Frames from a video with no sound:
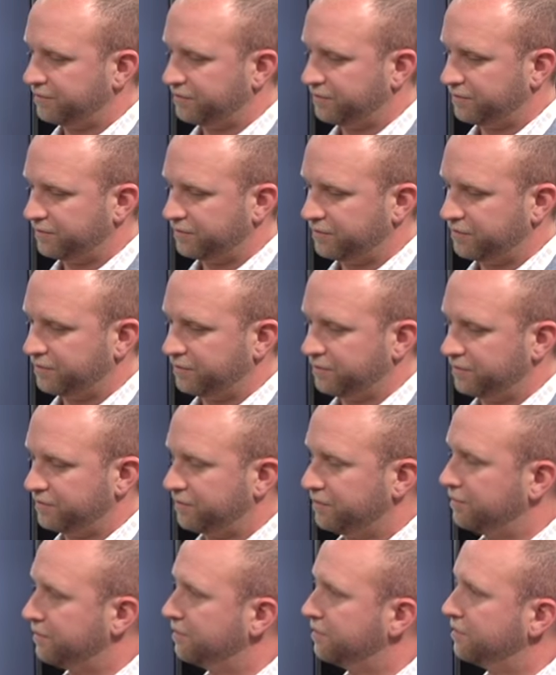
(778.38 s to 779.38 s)

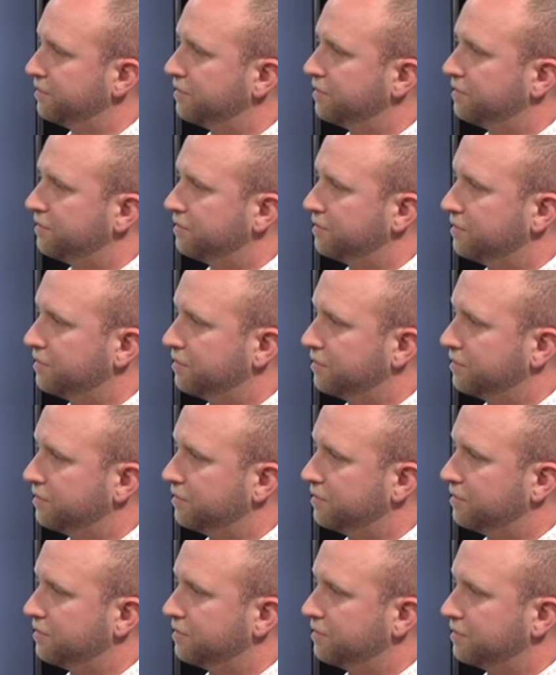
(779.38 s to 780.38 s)

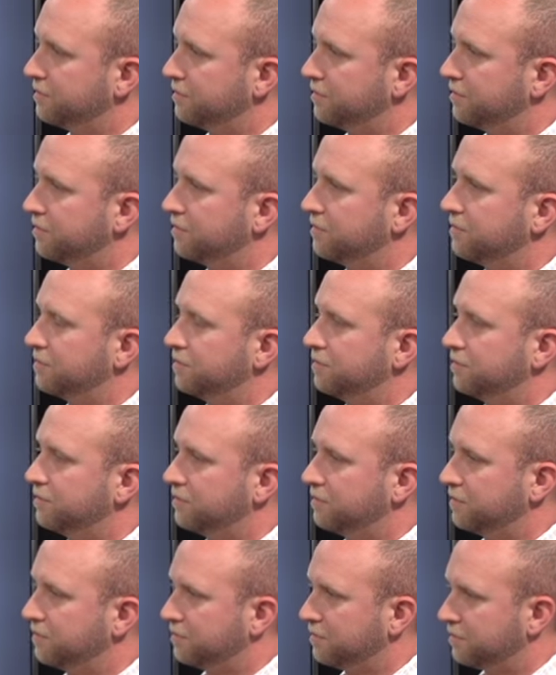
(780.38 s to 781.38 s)

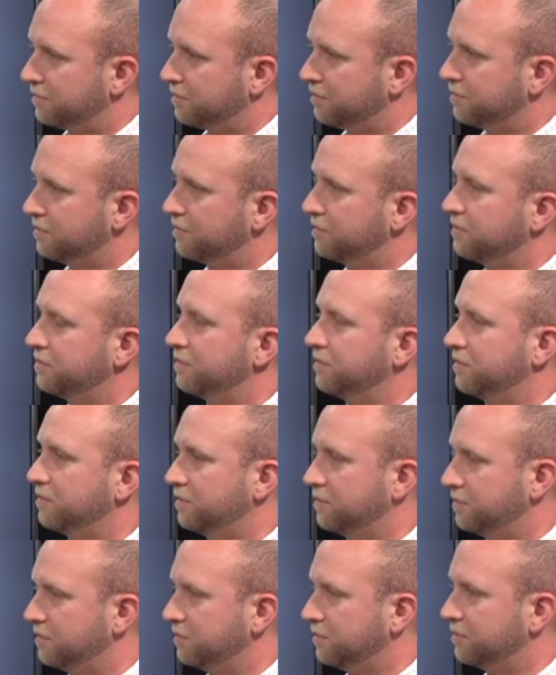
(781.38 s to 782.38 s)

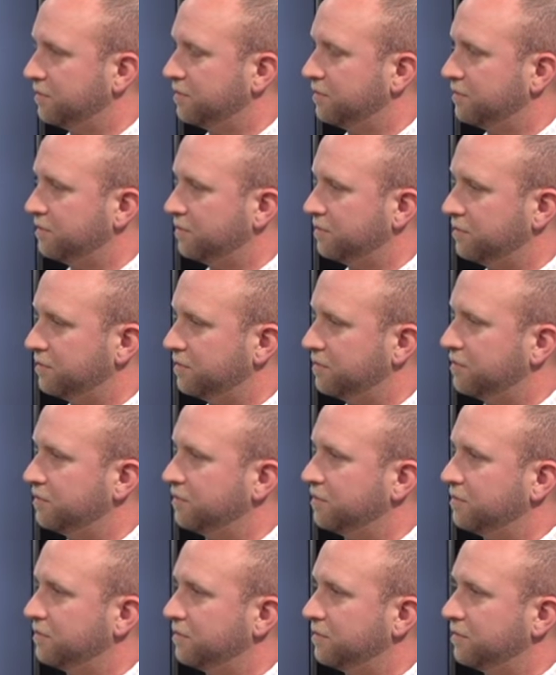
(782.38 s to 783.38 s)

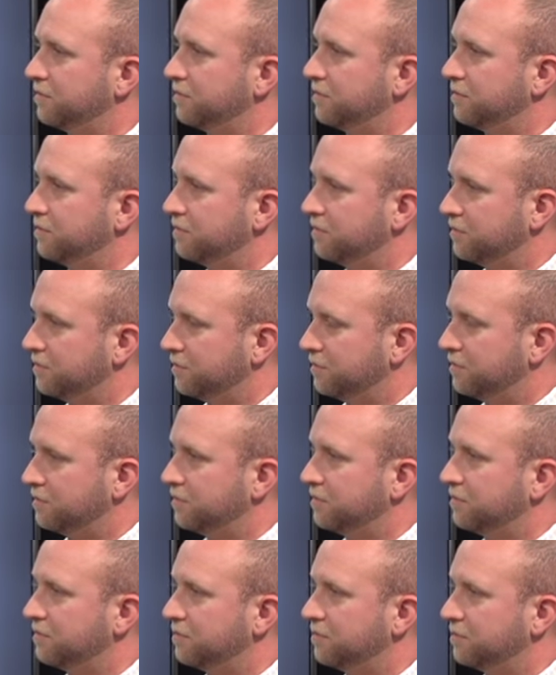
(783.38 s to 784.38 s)

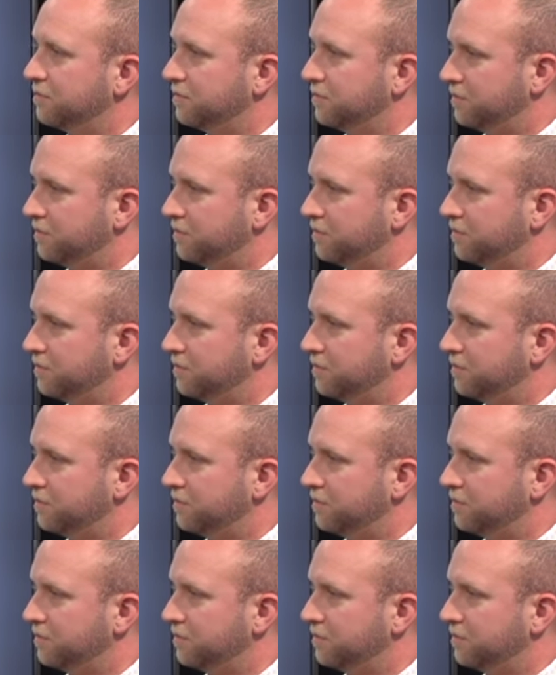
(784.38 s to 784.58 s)
This person isn't speaking.